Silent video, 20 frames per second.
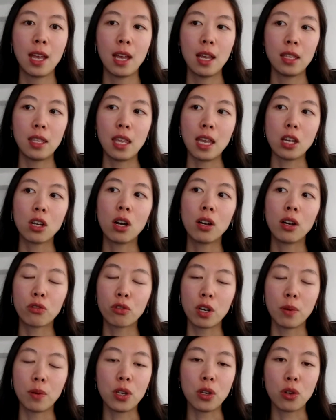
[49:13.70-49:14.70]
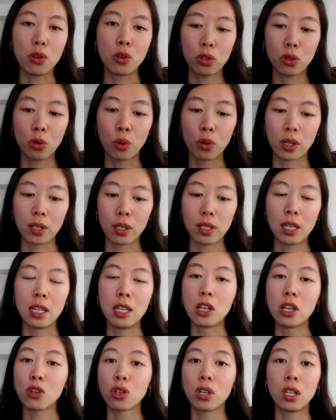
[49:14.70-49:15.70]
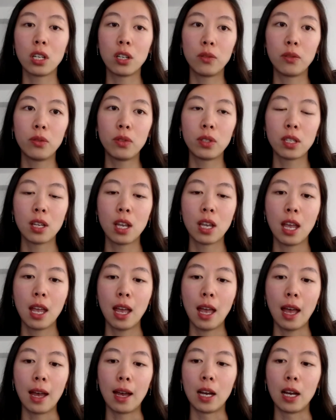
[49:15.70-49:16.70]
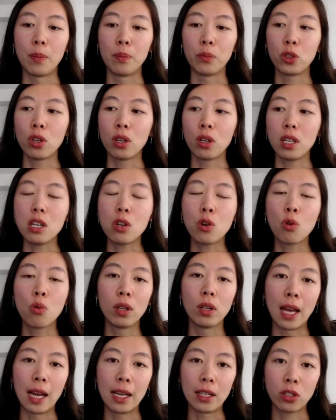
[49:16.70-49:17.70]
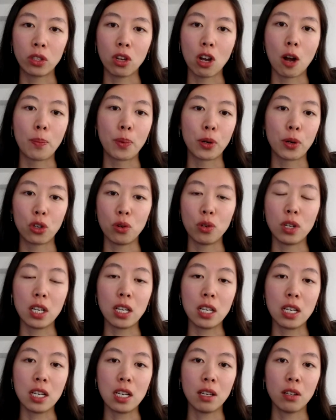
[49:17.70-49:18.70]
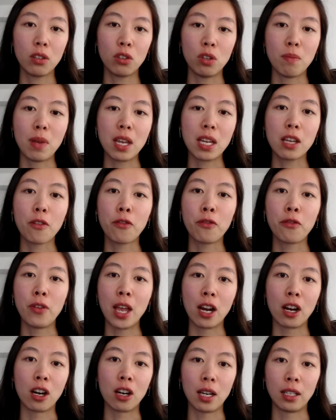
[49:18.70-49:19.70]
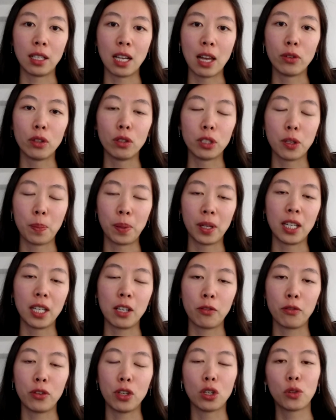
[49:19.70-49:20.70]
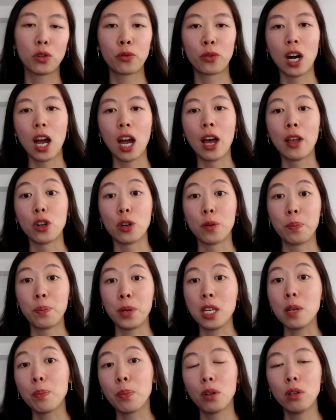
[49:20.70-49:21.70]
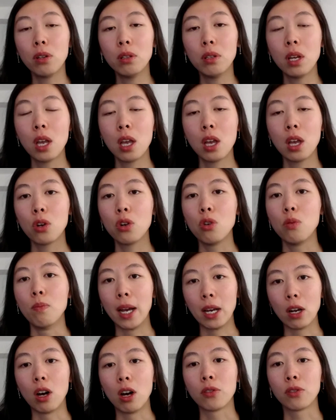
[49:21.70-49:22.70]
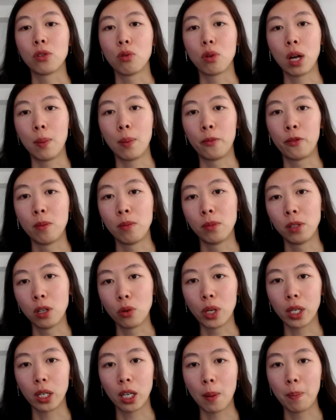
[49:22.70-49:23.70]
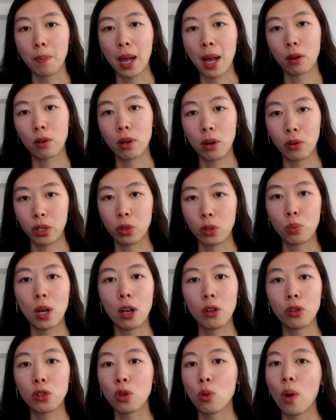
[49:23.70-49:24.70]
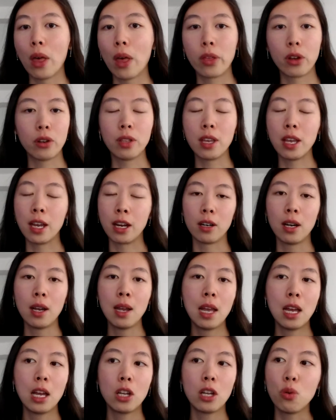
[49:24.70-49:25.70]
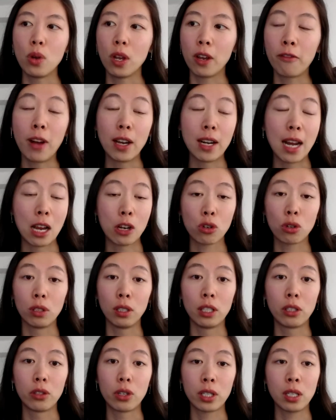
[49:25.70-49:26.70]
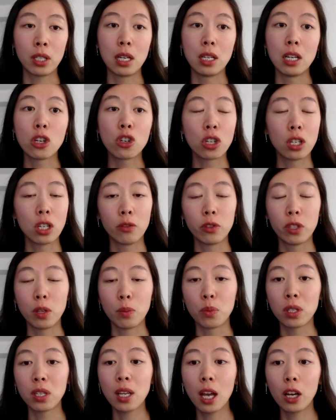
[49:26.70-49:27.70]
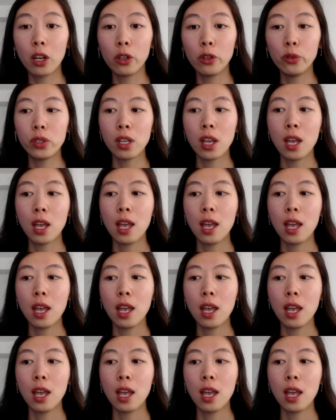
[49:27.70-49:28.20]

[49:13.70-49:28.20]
they contribute towards initiatives to equalize the opportunity, to make it fair and level the playing field for other people who might also come from low-income backgrounds as well. So whether they're doing financial literacy initiatives themselves,